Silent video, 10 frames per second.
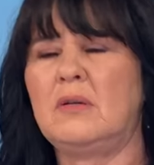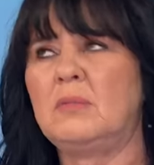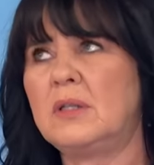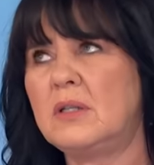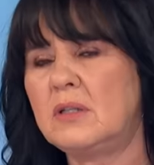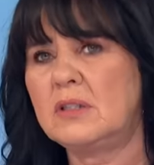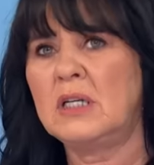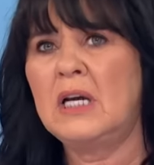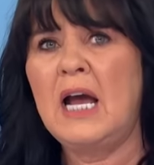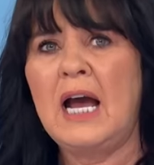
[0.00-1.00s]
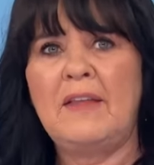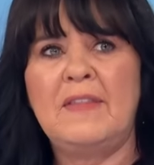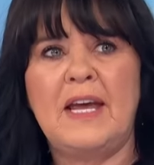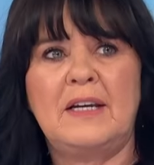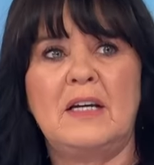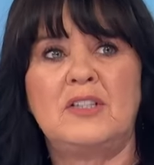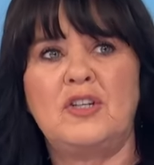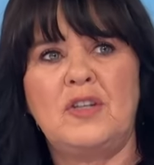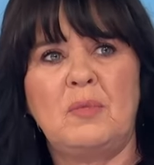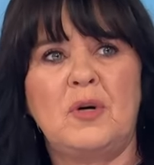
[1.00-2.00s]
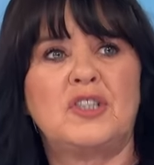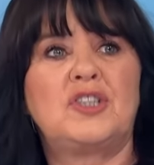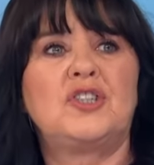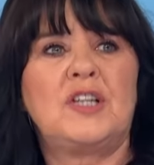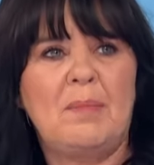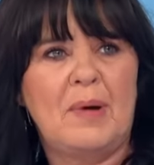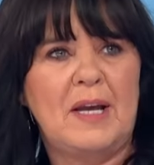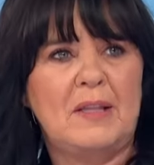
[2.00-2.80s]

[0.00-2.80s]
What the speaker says: oh, my God. And then, do they work? Should I buy